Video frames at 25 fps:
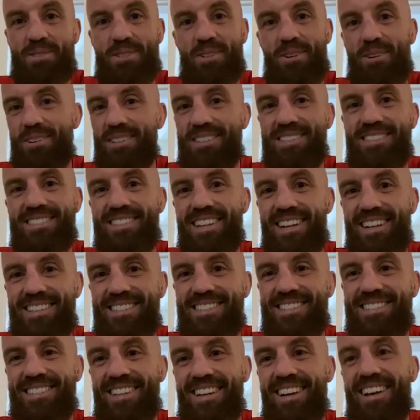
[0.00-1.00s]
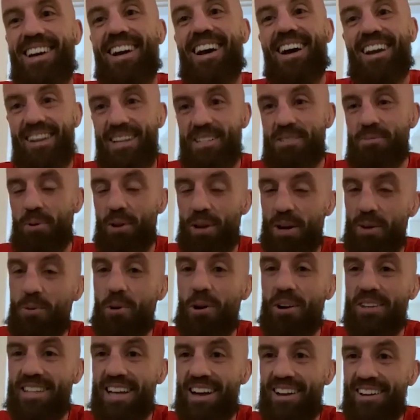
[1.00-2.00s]
So it's it's at least when I
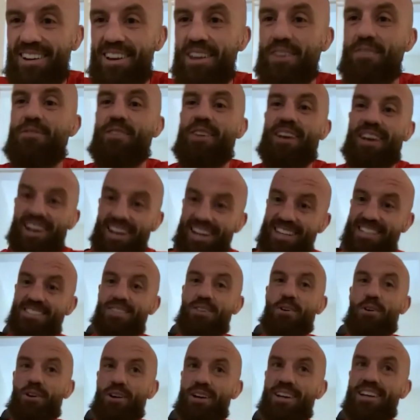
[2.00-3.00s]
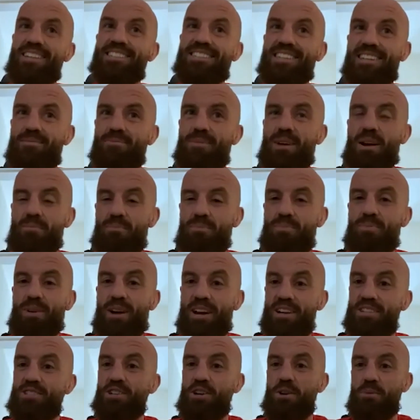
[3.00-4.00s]
walk down it, I feel this noise and, and
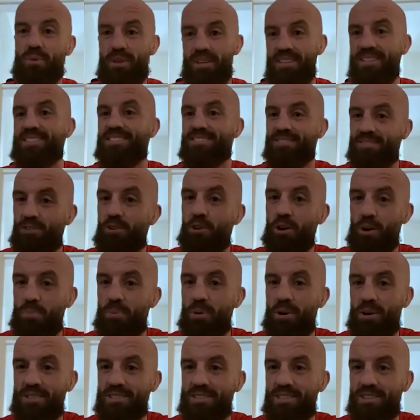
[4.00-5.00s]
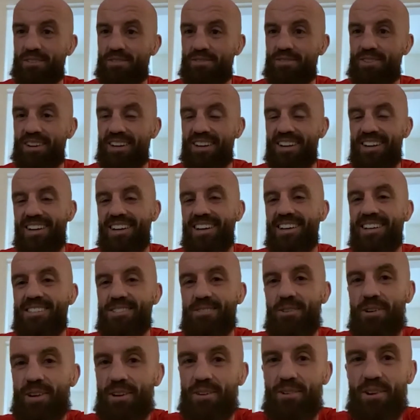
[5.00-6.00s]
pressure, but it's all positive.
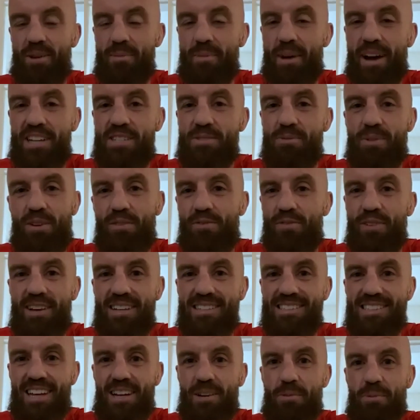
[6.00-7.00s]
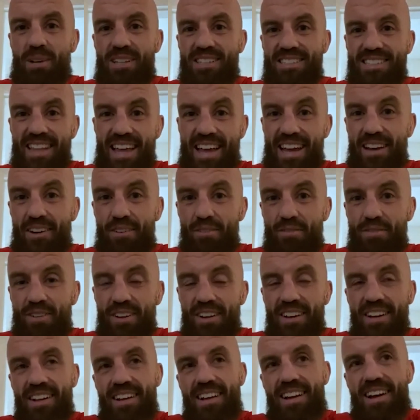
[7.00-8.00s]
So I can only imagine what it feels like when it's negative.
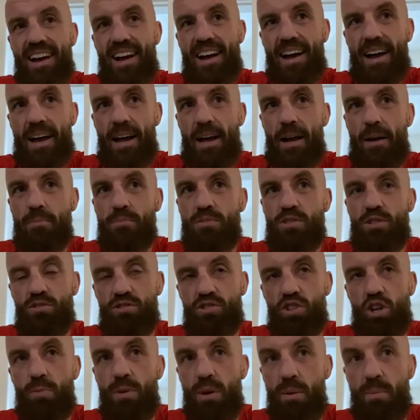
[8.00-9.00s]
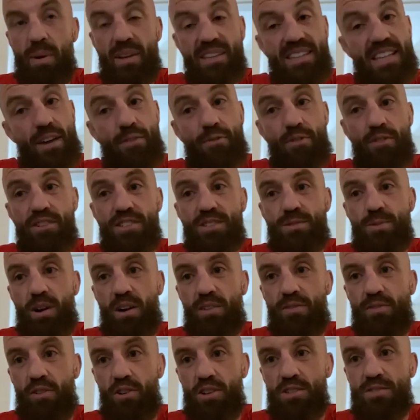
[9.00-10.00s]
Um, so it's going to be a big difference to
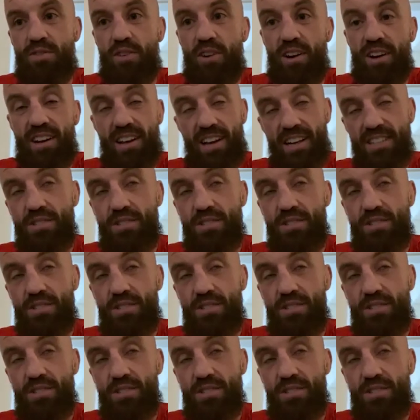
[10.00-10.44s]
our first fight.